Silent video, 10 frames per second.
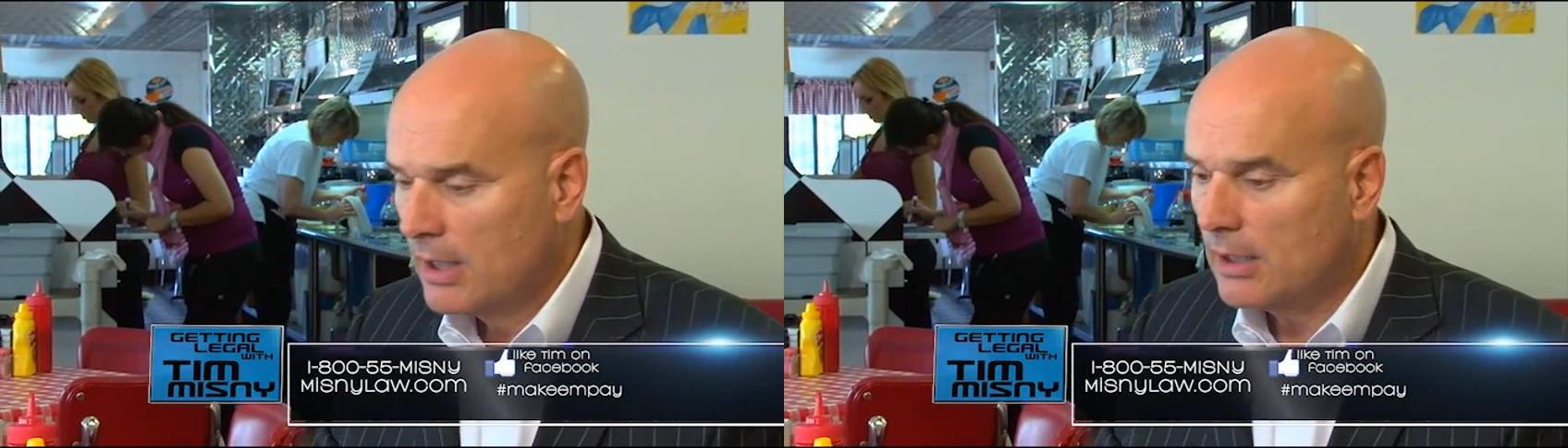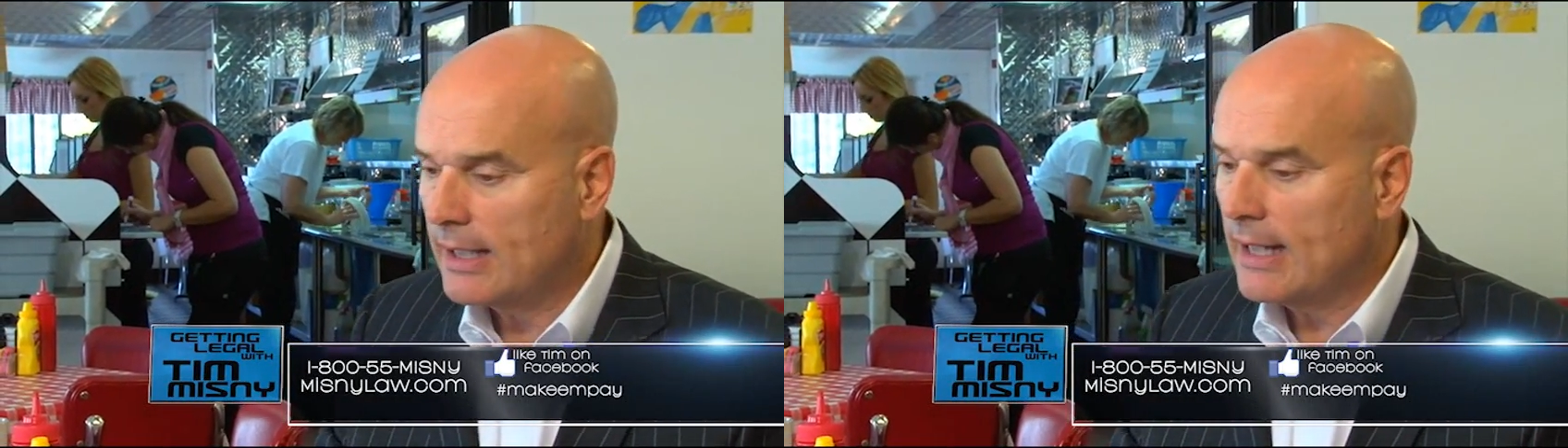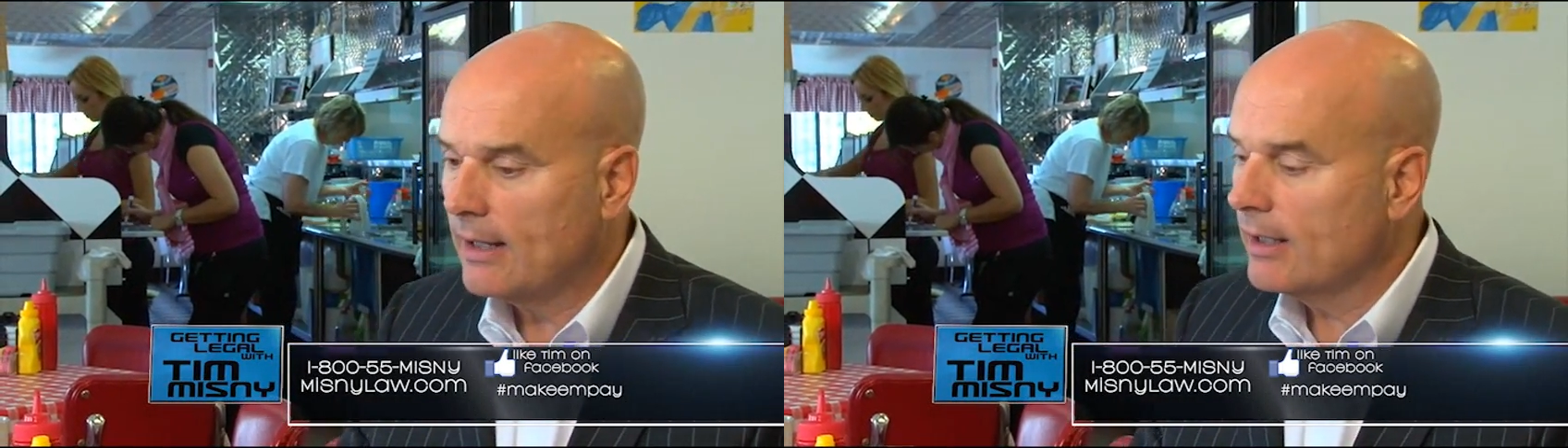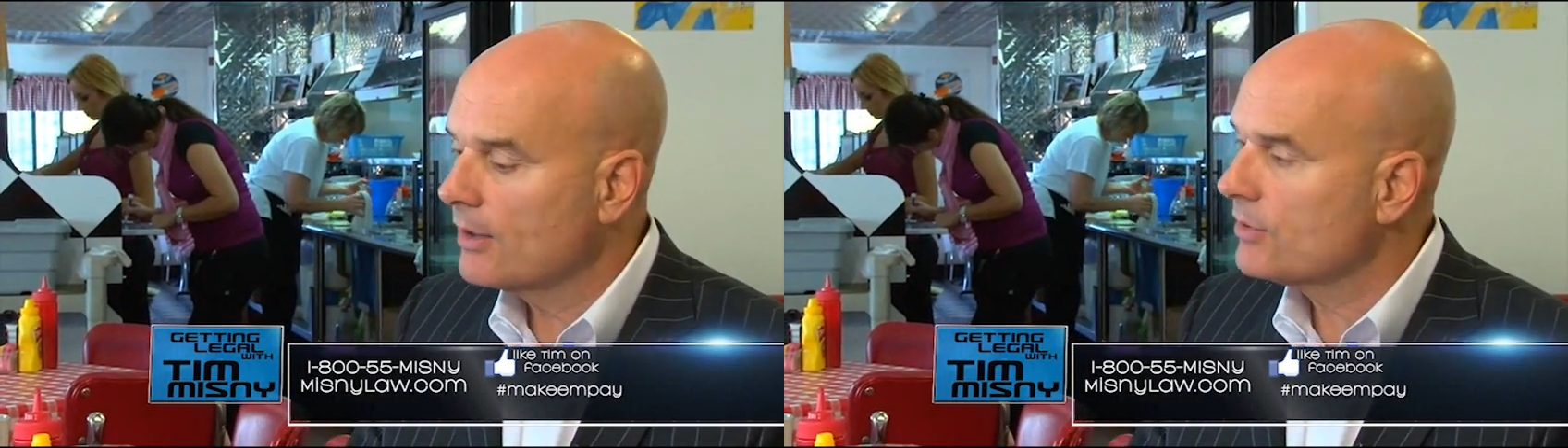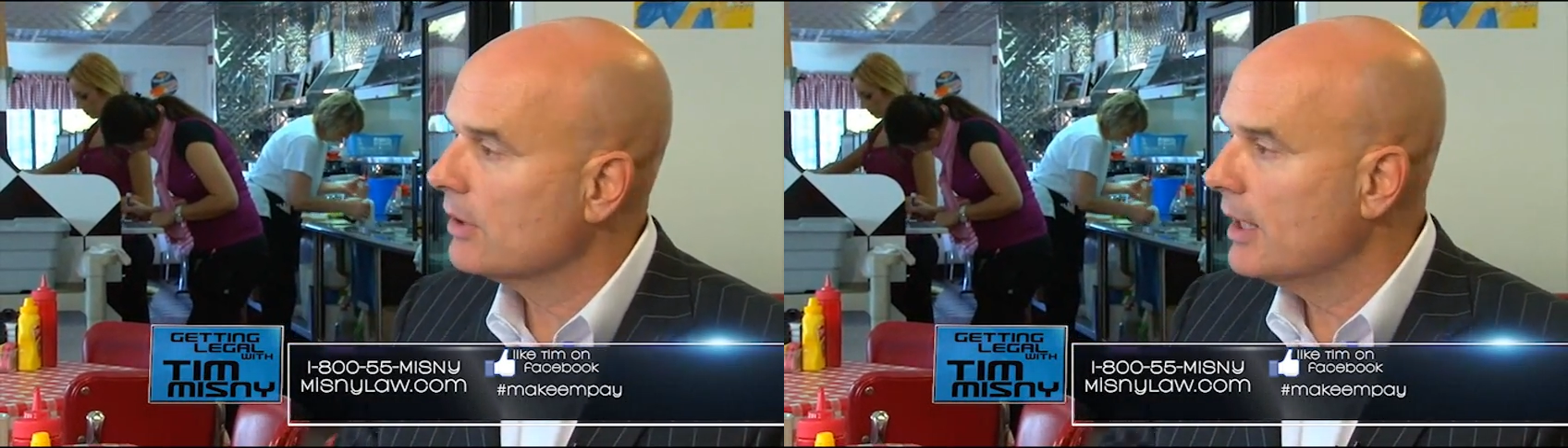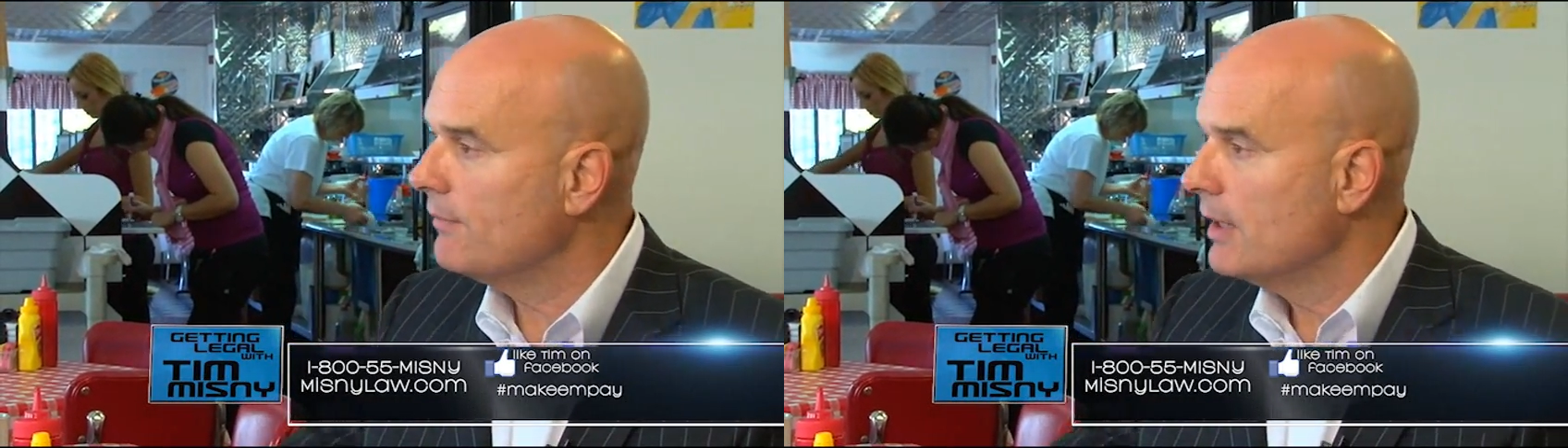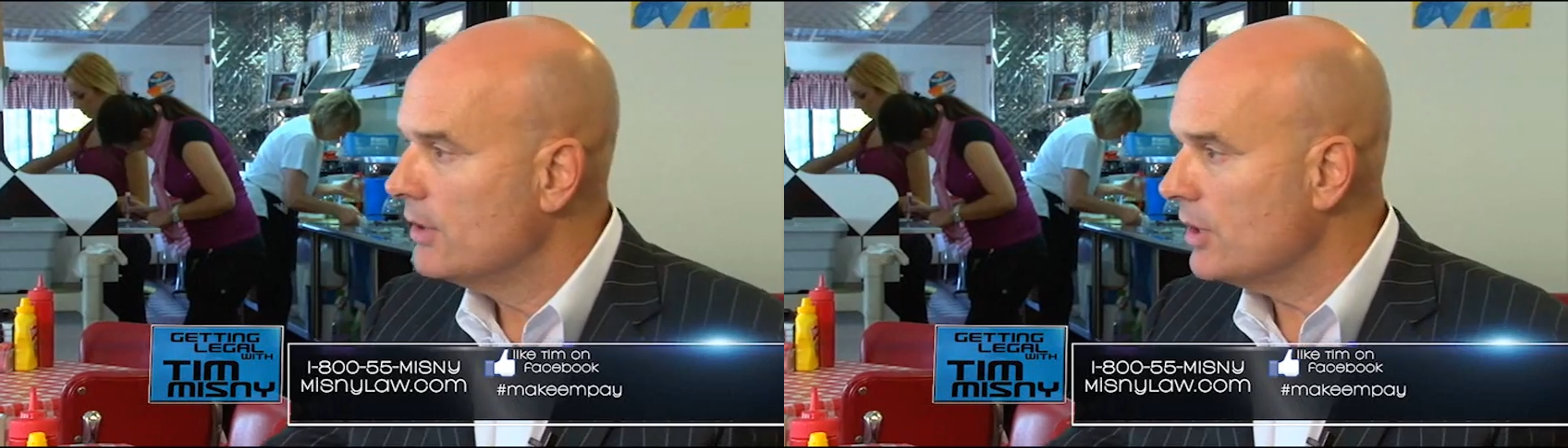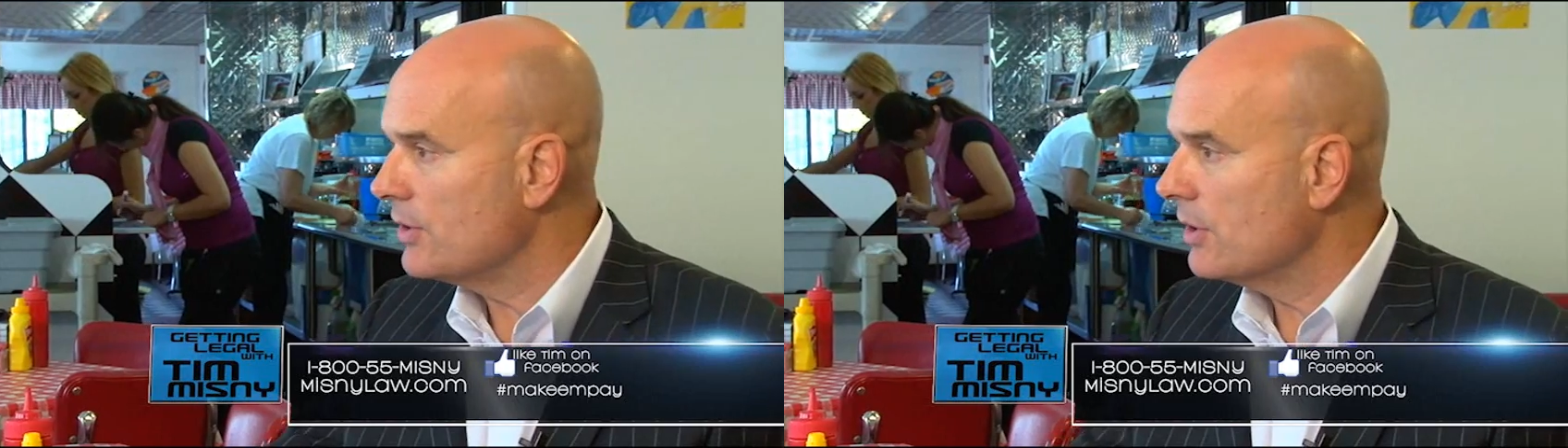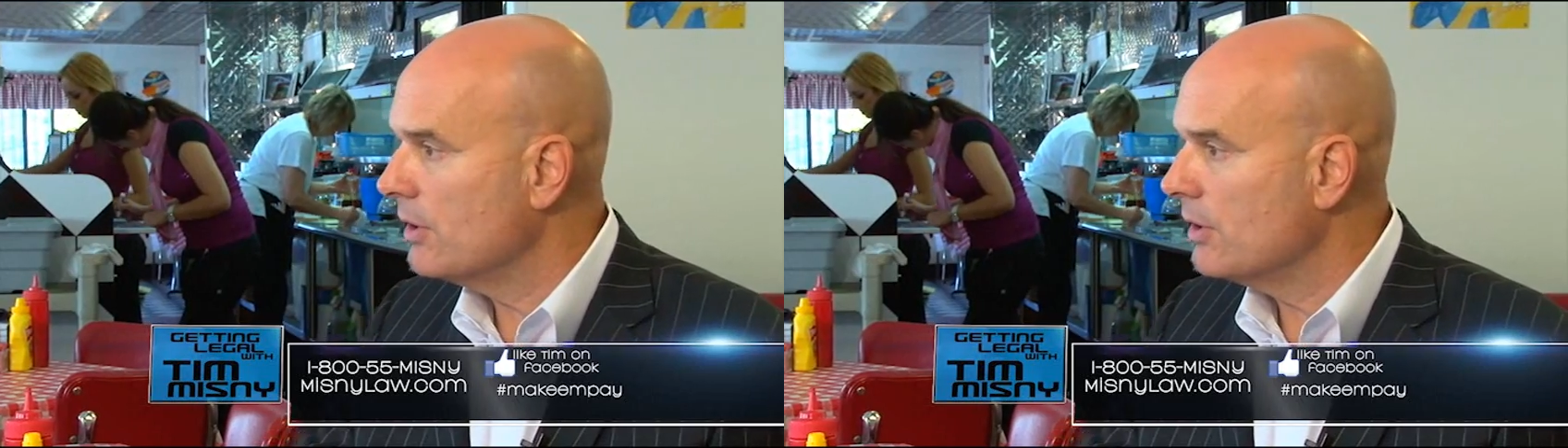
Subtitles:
Like anything else in life, Jason,